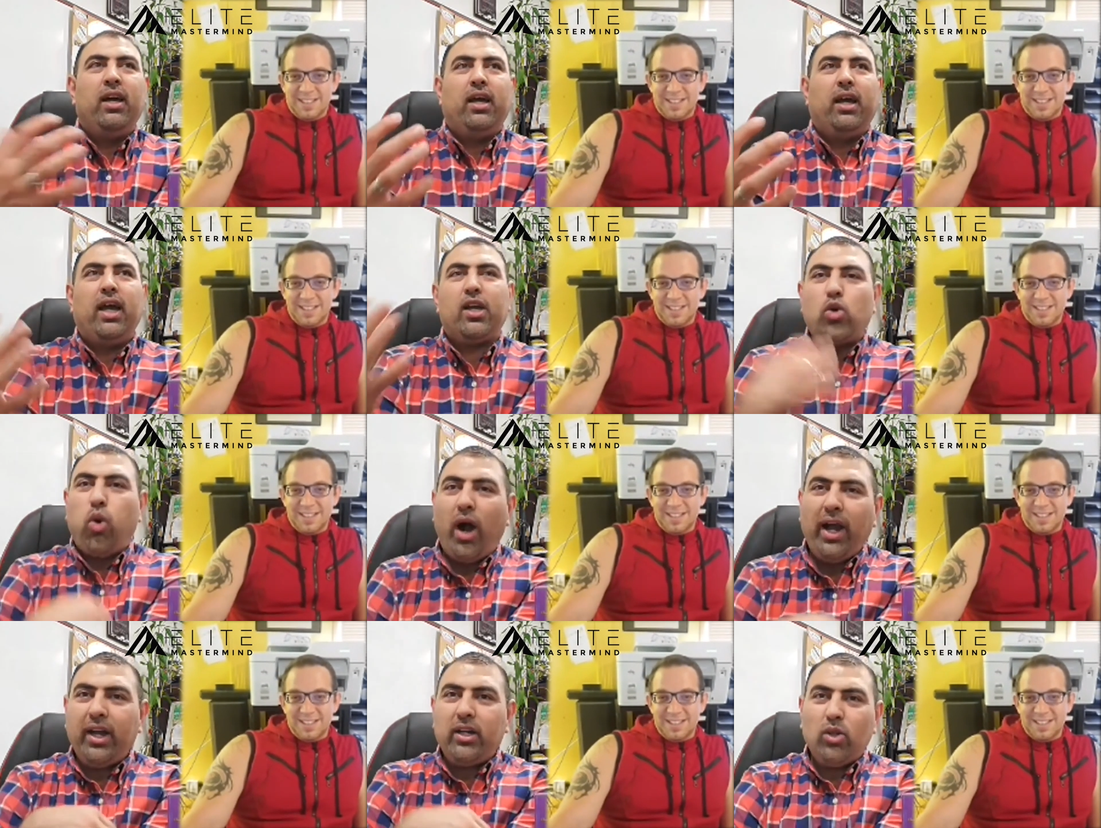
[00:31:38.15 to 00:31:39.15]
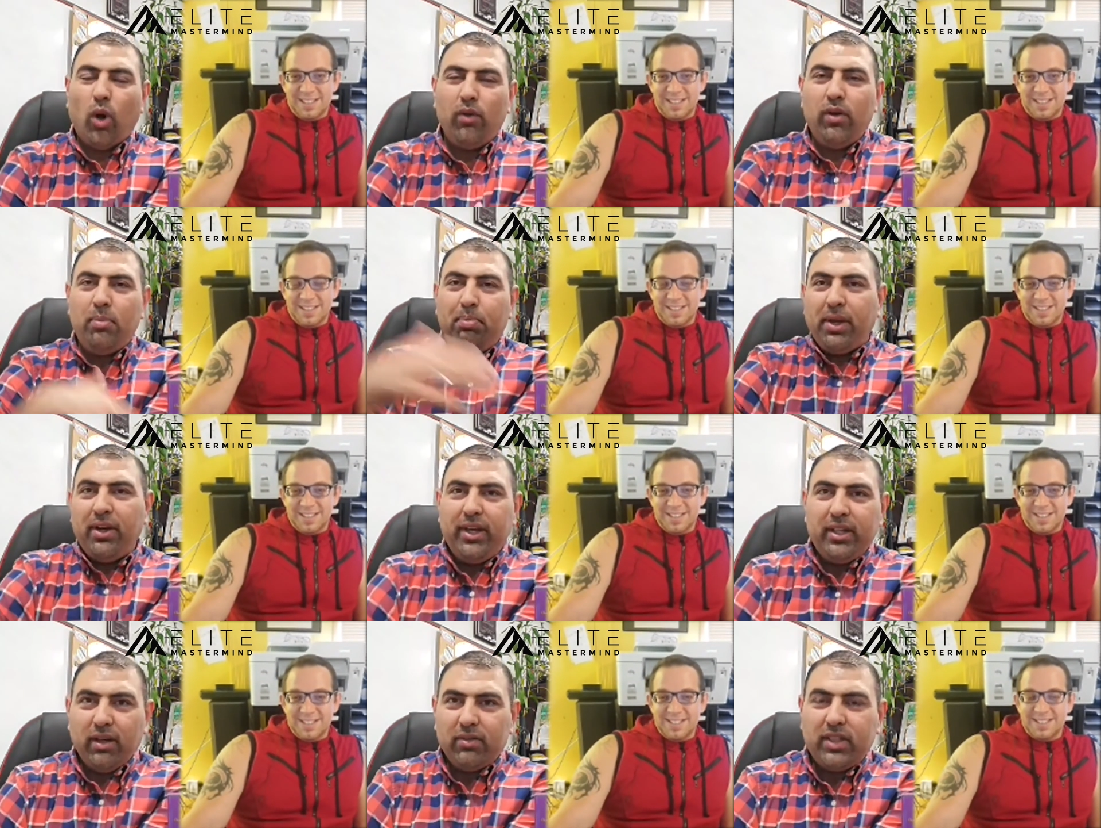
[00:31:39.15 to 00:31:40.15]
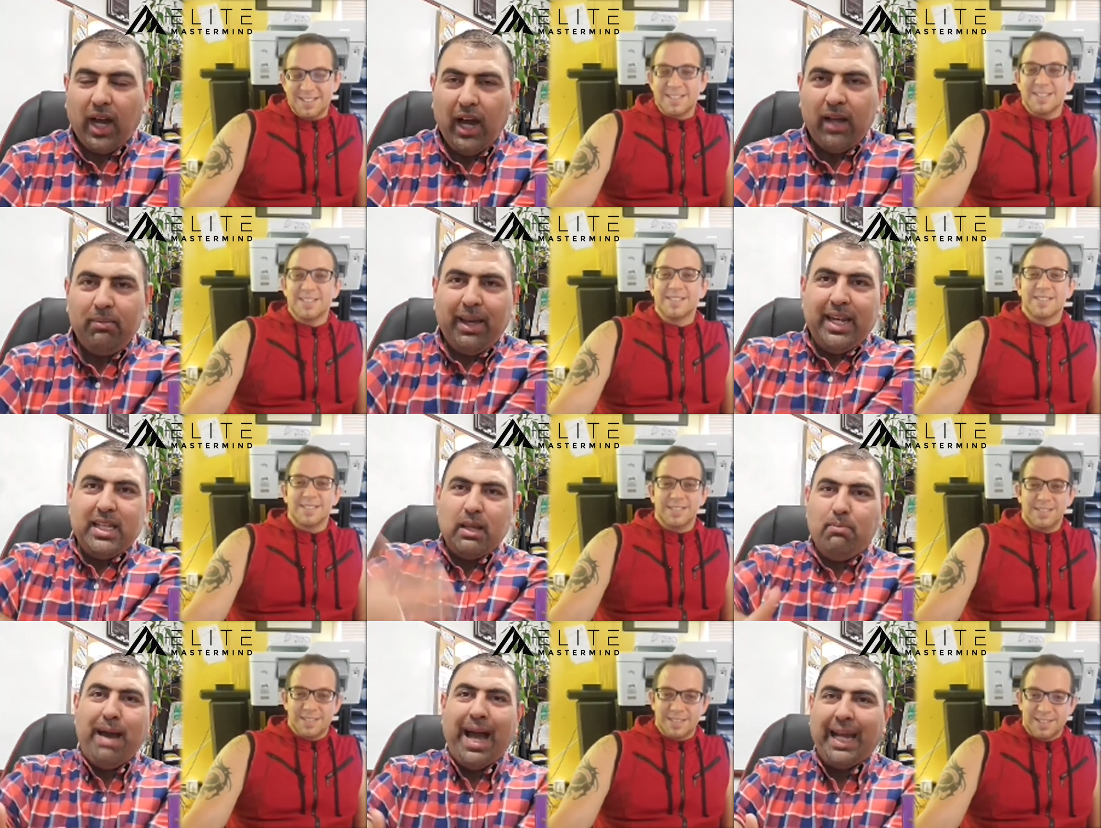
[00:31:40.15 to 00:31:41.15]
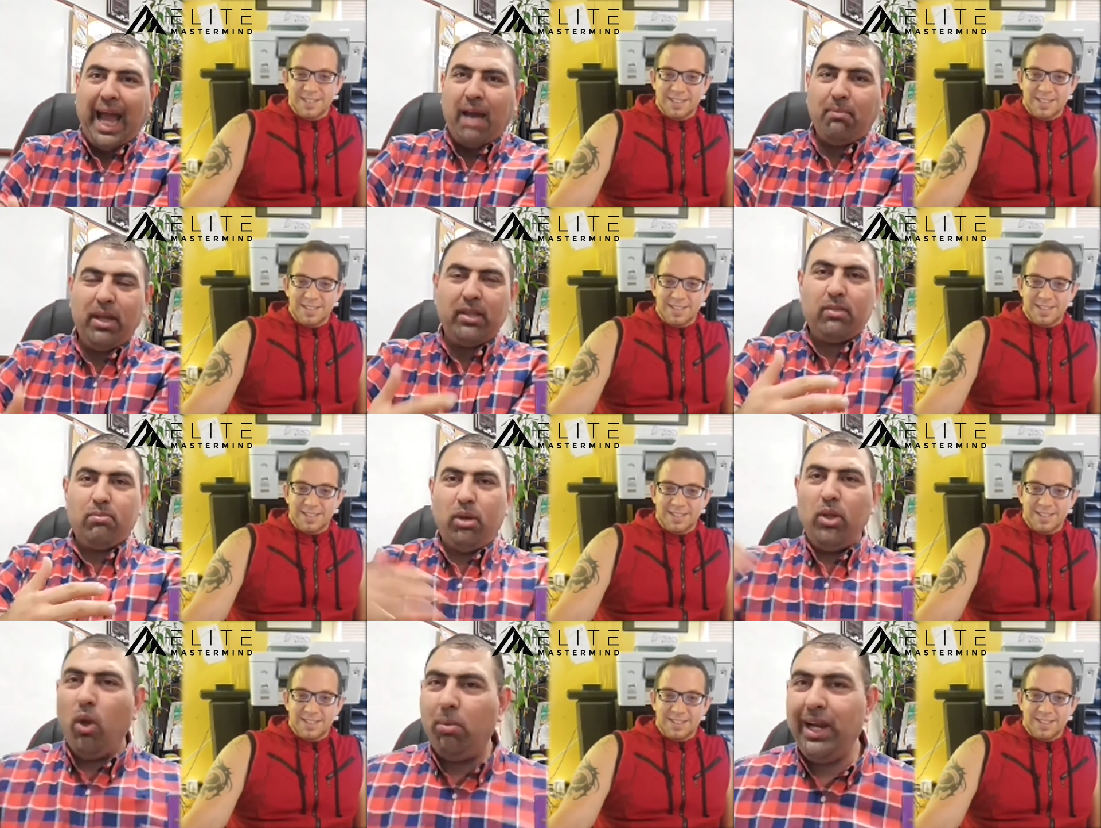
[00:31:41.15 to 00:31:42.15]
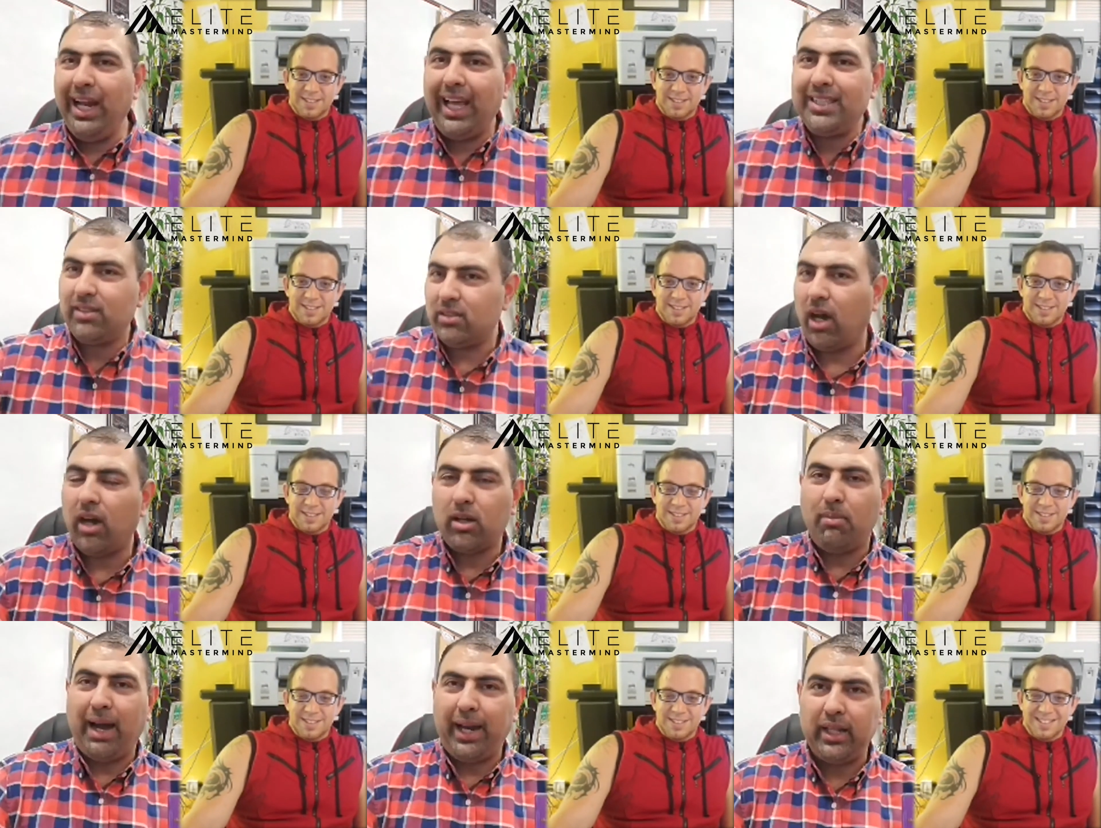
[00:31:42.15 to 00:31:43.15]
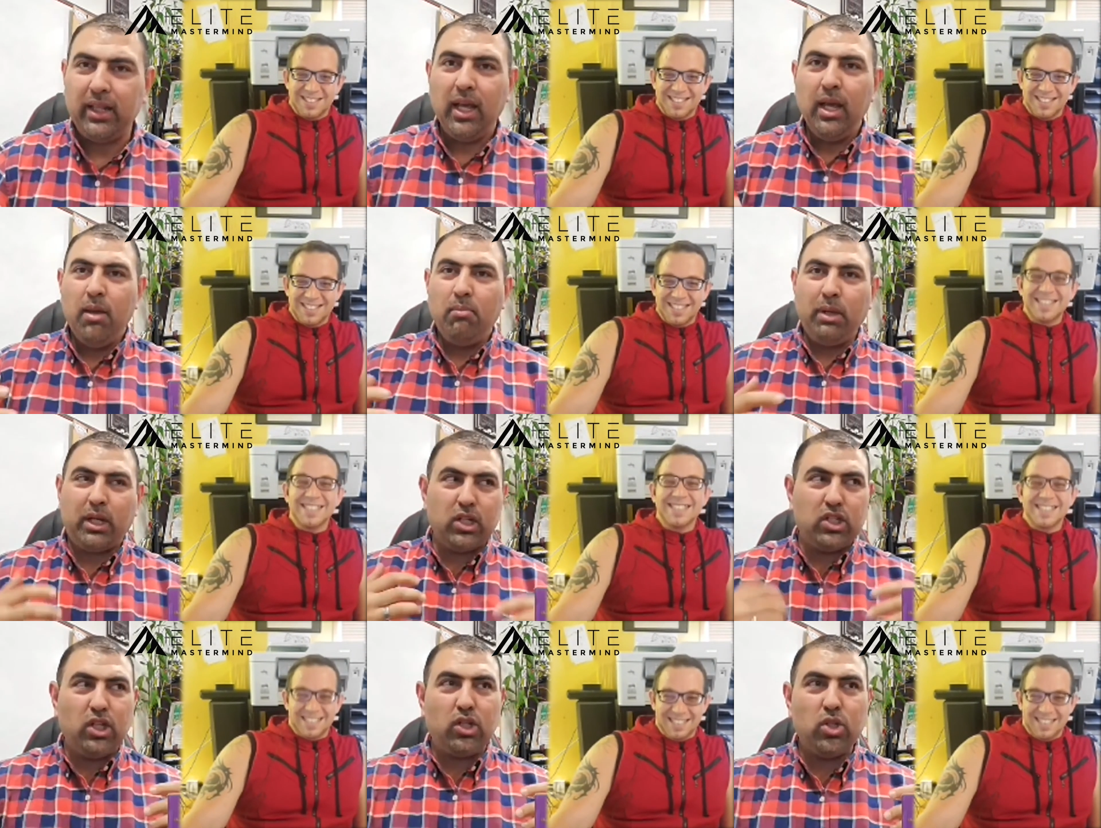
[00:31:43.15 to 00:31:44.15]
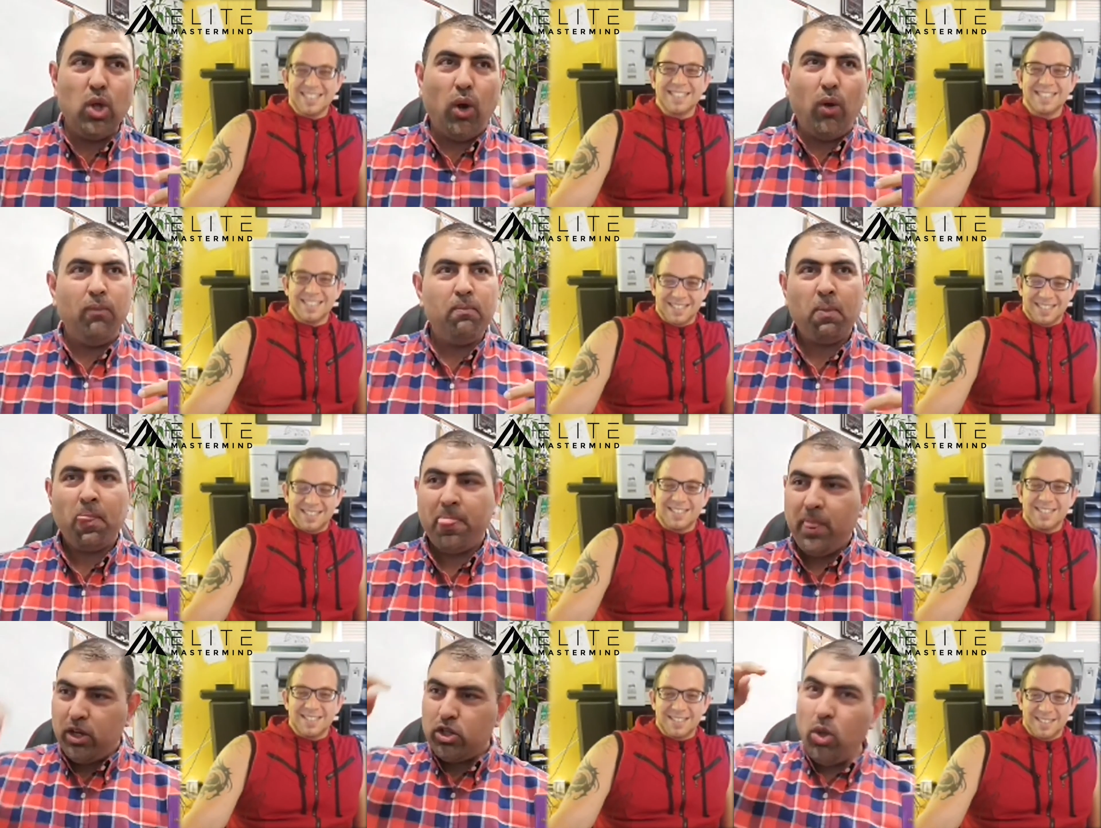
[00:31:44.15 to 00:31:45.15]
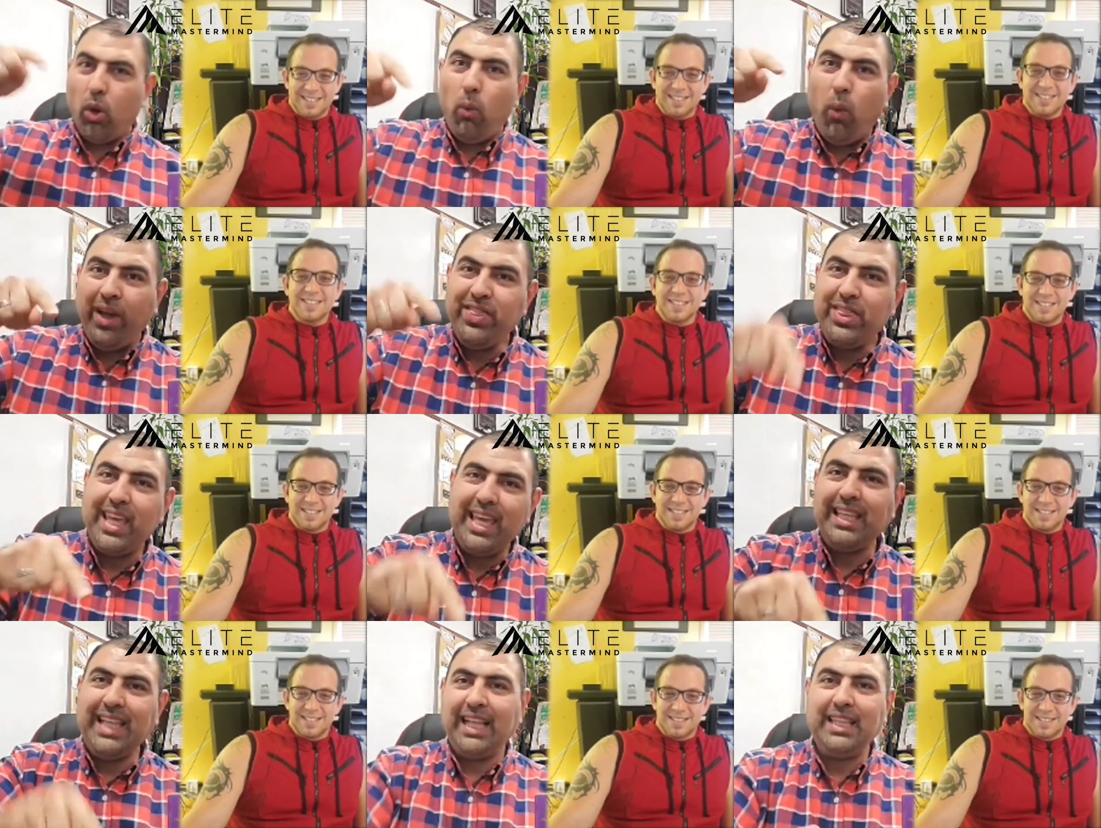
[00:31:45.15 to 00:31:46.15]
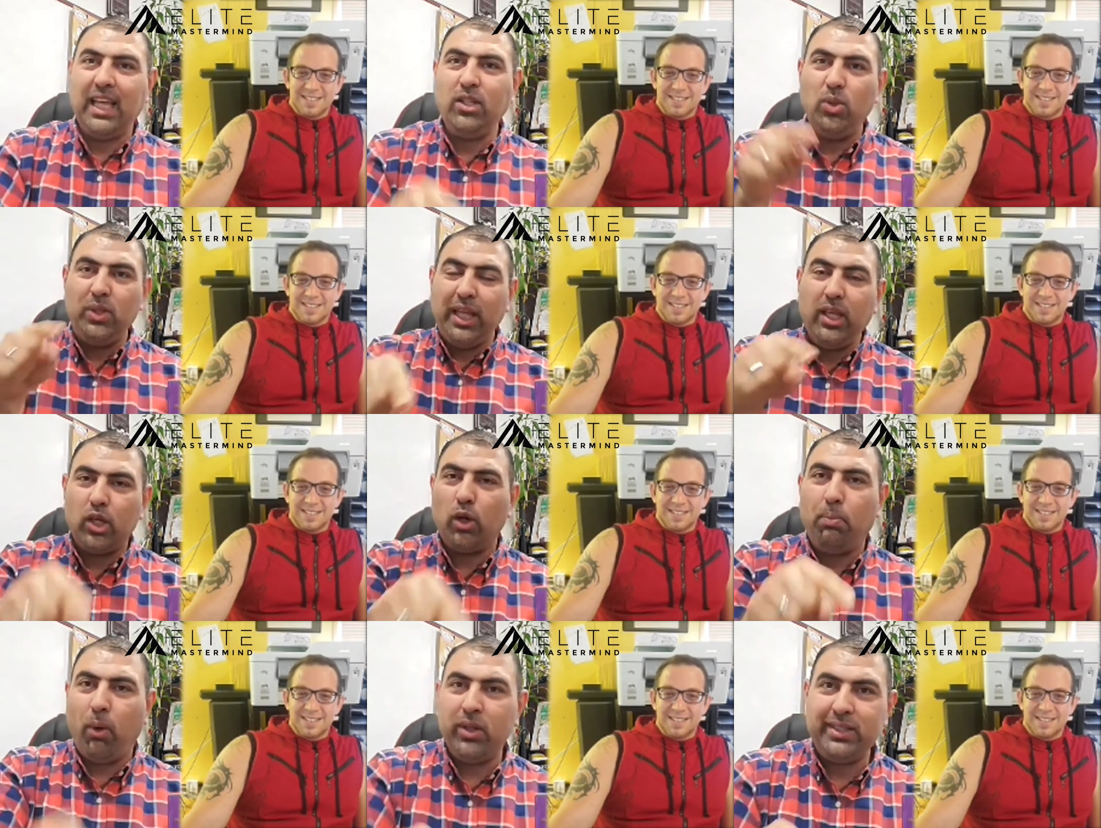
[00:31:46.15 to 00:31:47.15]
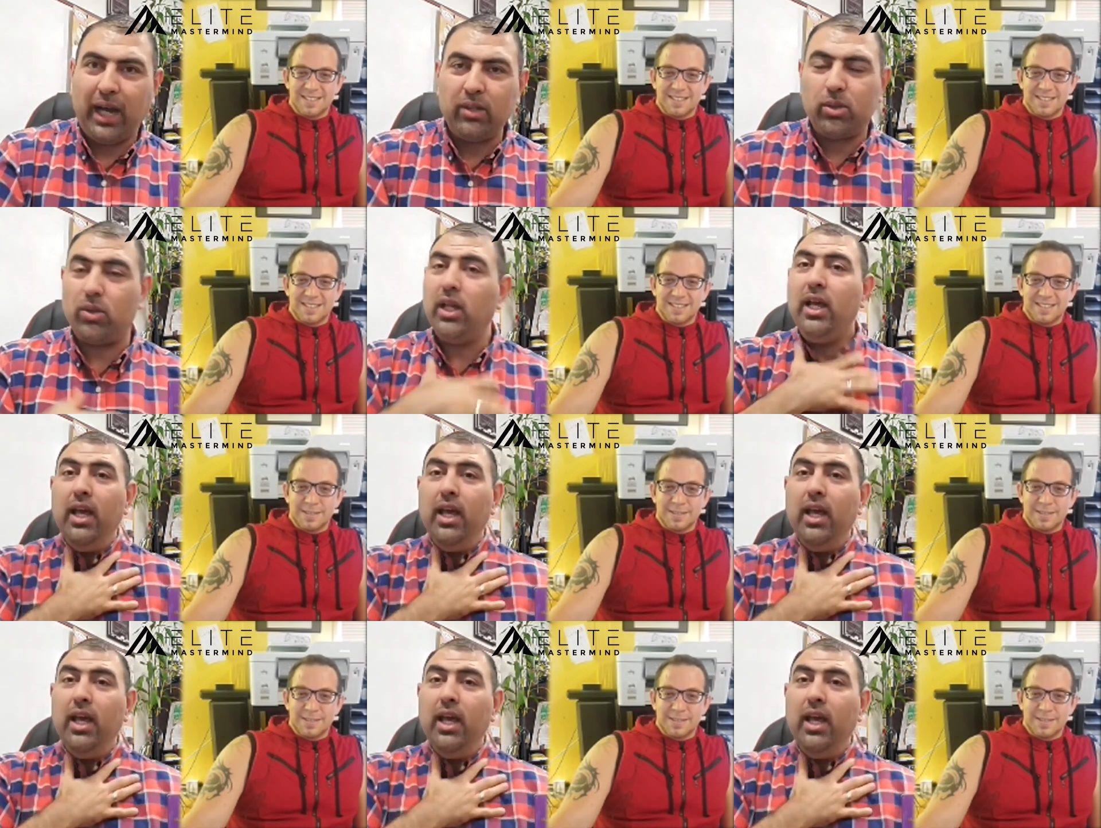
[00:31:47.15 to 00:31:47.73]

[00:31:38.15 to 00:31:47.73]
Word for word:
Speaker 1: acquired over a period of time, and it's a bad habit. But nobody likes to talk about it because there's no there's no one thing that they do that you could point out to.